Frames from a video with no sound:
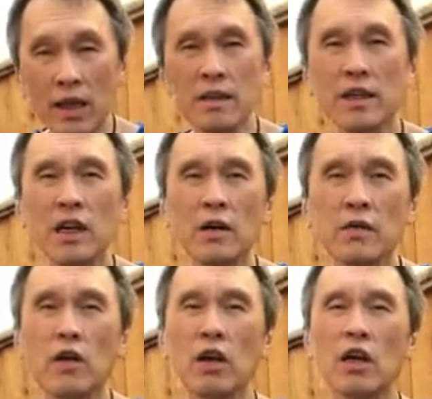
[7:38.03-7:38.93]
instead
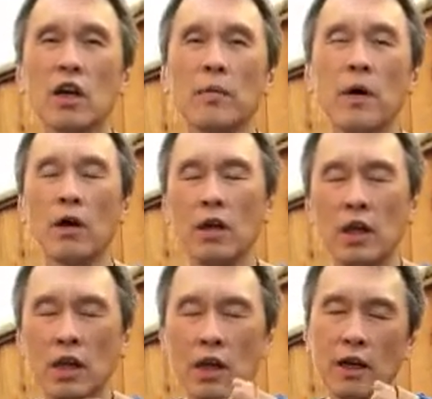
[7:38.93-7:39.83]
of talking about
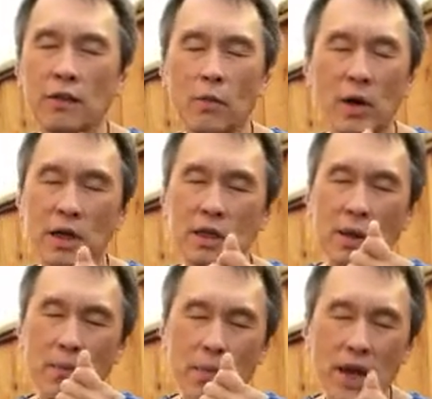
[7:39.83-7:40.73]
uh, what is
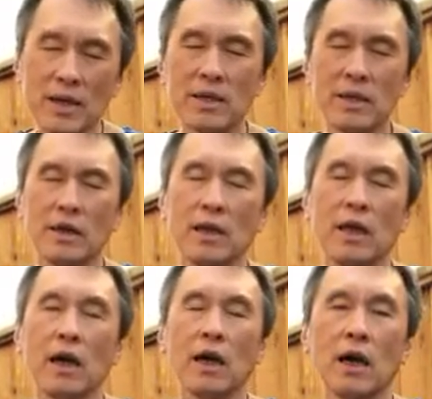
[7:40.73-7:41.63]
the best
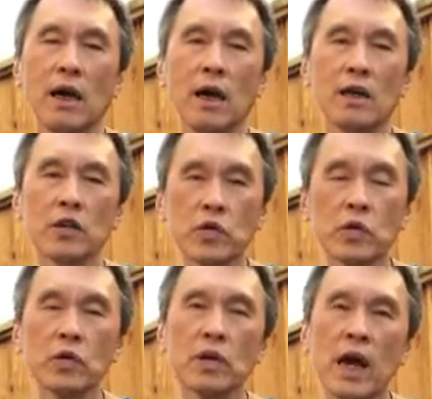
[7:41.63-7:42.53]
uh, uh, uh
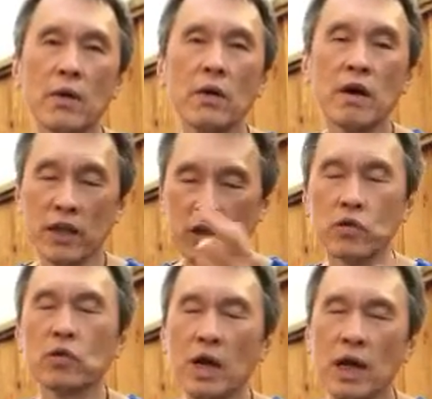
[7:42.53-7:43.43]
screwdriver and
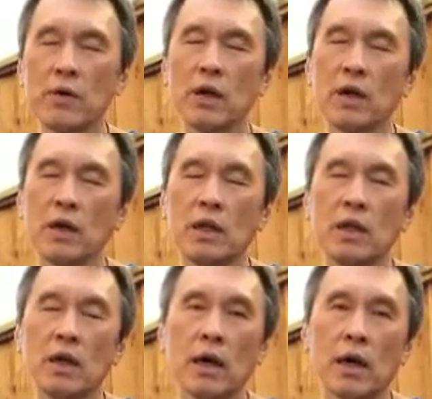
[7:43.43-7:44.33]
screwdriver
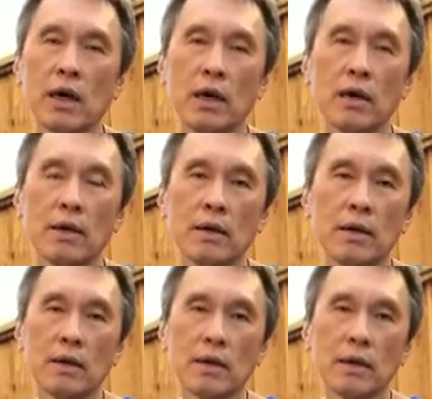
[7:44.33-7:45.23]
uh,
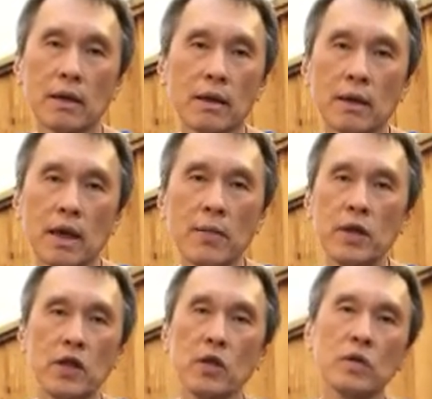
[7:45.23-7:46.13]
can
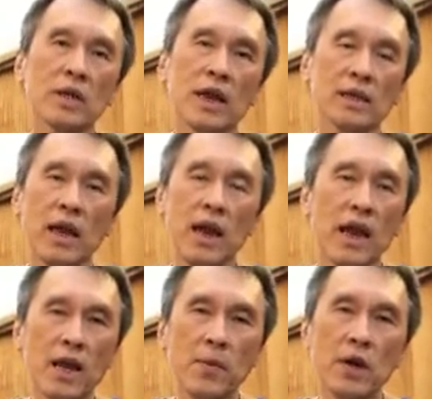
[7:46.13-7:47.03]
be used as a
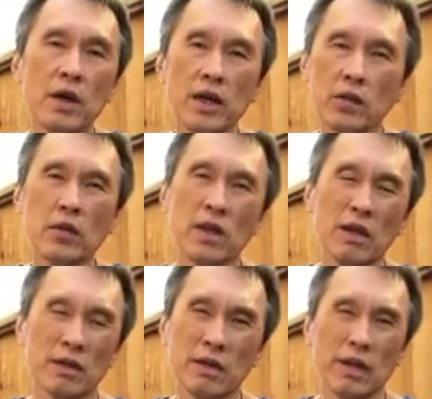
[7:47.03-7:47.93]
hammer and those
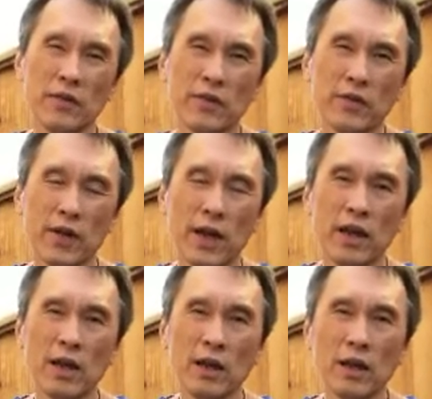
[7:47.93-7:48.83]
kind of stuff okay